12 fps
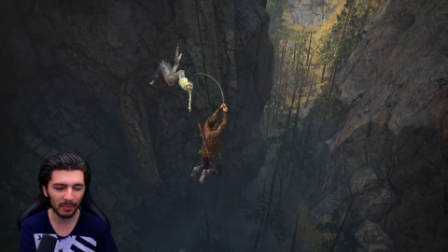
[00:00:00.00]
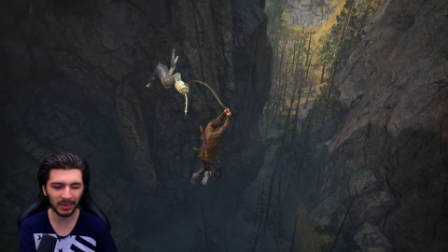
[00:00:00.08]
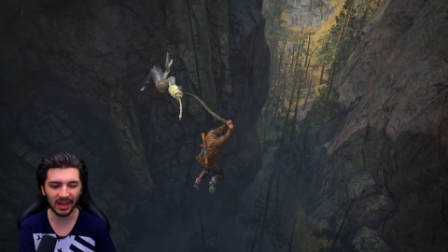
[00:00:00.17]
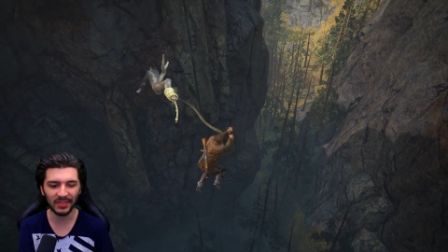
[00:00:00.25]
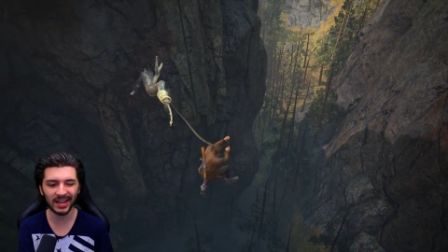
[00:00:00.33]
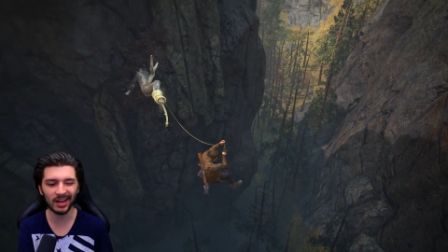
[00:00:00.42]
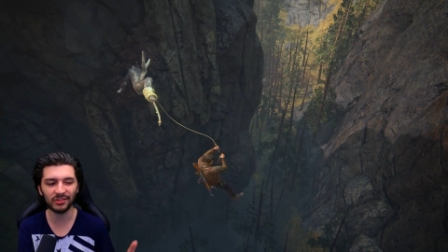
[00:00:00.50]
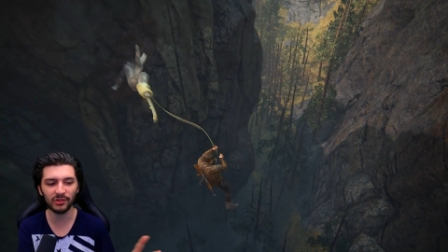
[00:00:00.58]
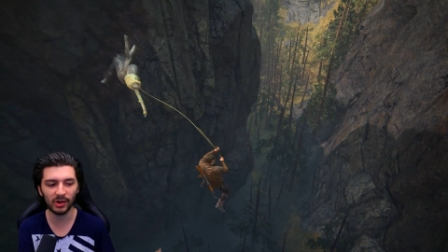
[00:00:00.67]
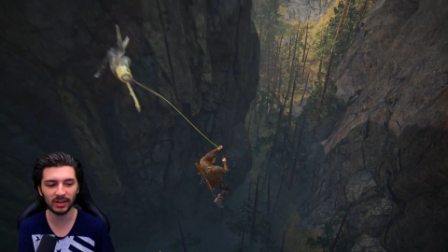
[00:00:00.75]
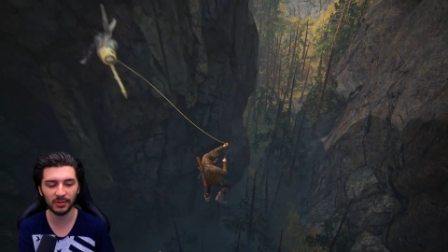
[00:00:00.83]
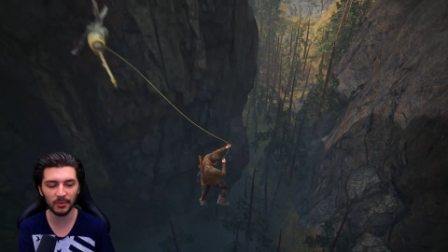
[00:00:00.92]
but I think in
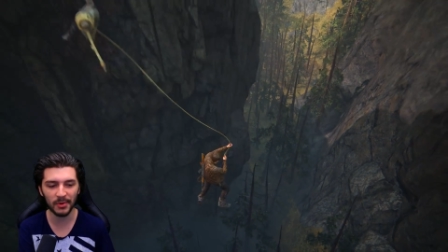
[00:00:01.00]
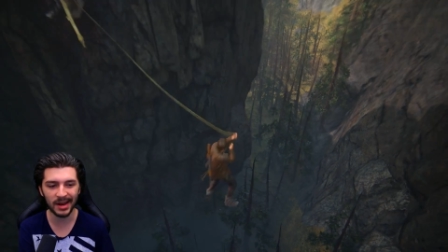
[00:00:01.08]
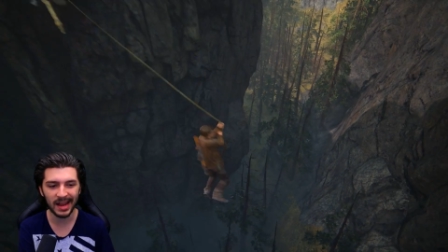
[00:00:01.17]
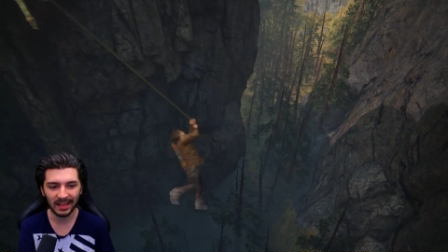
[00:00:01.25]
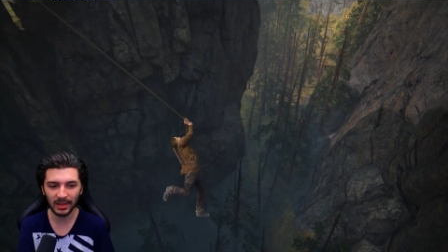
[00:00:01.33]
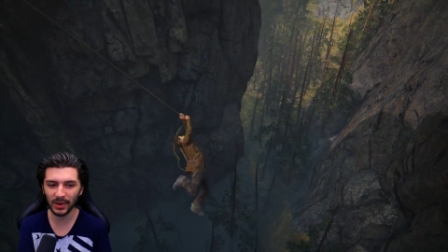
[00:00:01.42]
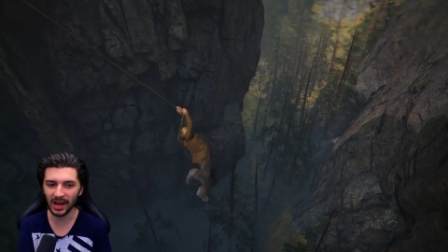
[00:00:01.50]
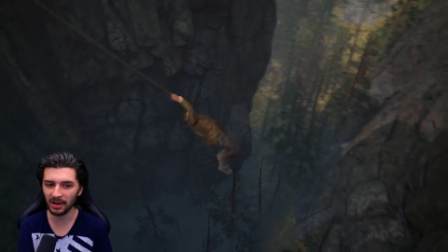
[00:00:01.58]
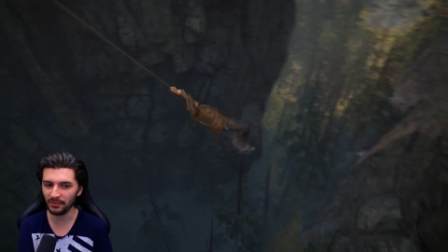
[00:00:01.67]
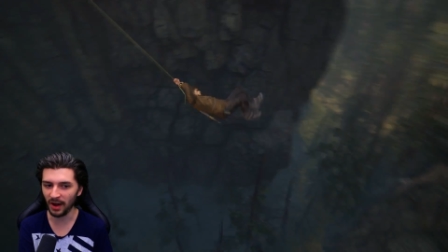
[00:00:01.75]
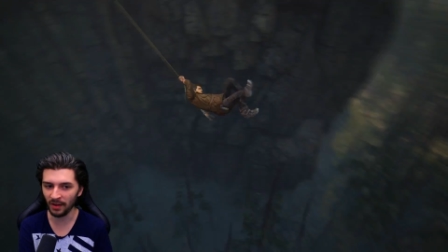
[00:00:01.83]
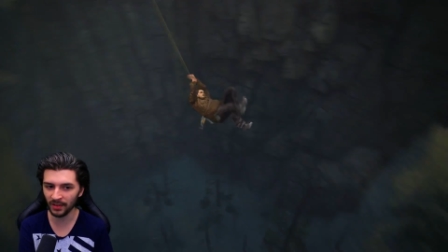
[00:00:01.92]
Uncharted 3, they were kind
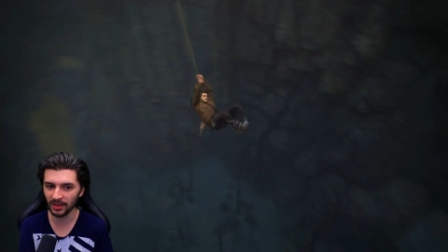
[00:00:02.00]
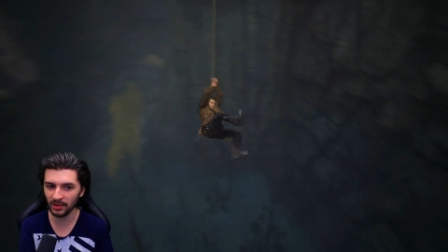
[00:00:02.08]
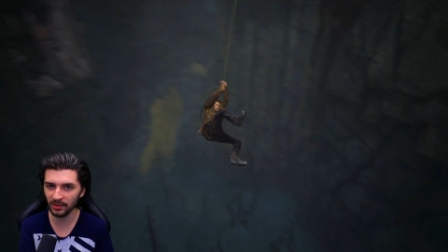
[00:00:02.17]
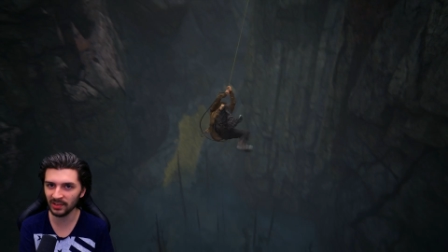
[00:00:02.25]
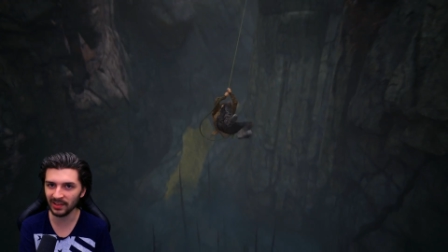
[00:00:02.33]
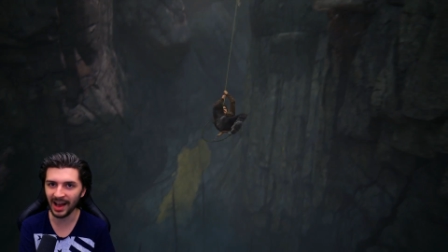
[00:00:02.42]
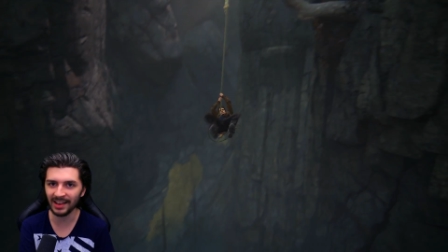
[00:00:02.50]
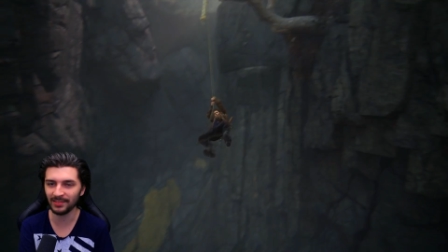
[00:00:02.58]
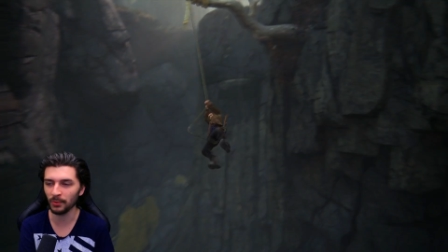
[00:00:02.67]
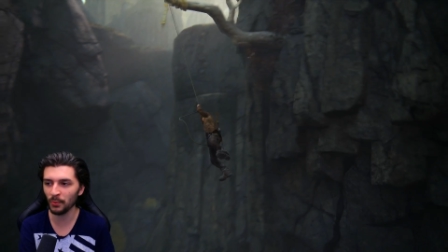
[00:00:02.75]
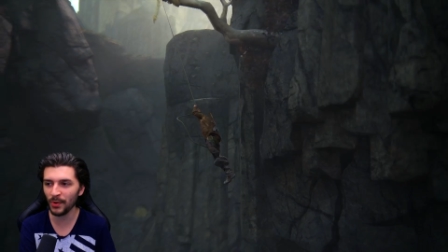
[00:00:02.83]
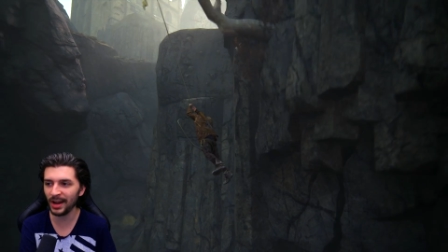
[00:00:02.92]
of
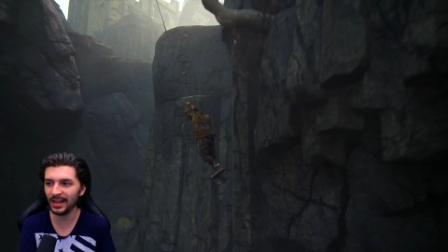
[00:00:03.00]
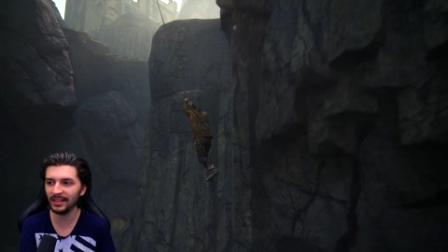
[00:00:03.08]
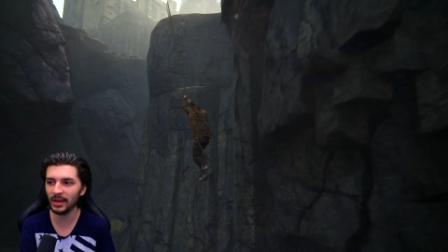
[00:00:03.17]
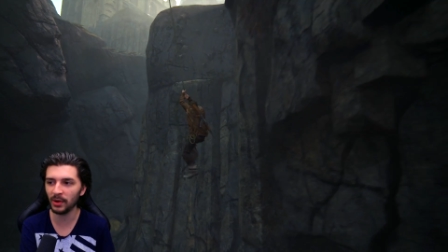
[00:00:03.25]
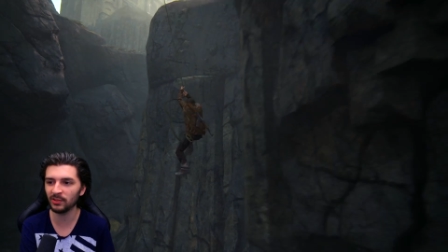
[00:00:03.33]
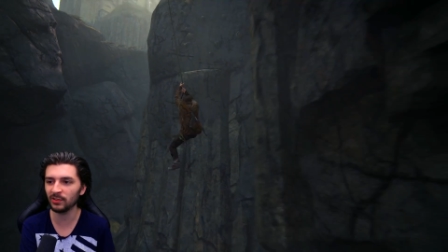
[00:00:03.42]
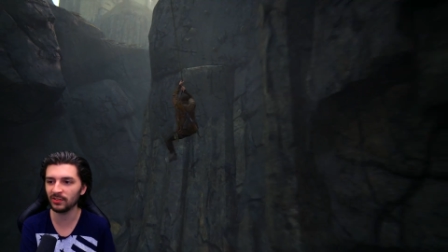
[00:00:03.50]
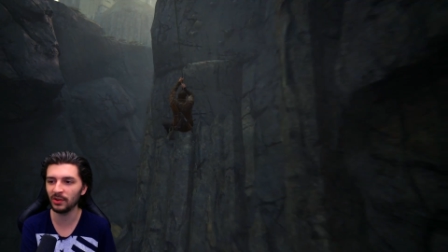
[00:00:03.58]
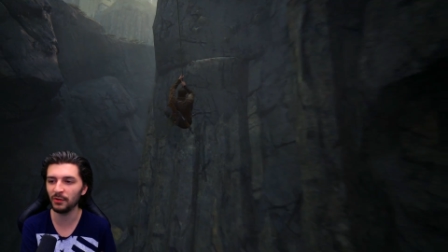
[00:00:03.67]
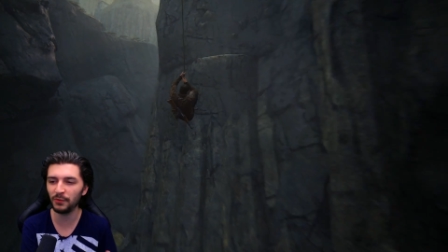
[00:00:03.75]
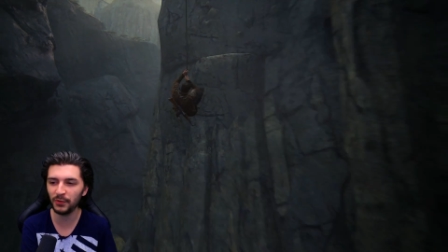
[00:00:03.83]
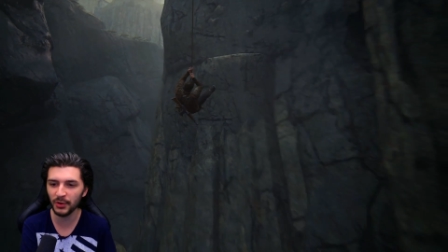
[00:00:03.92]
underutilized. Really, they were just in
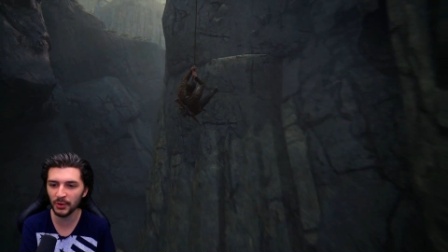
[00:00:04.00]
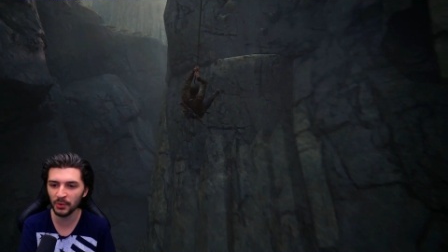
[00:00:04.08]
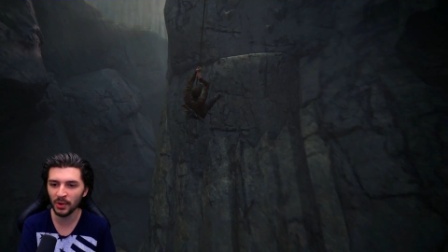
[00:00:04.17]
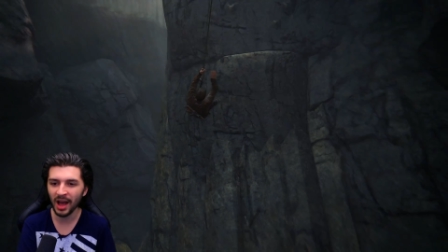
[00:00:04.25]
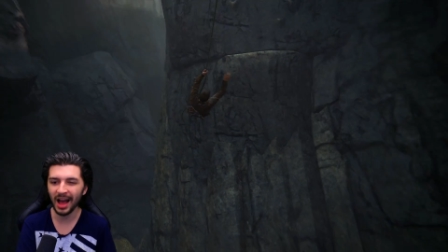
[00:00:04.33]
a few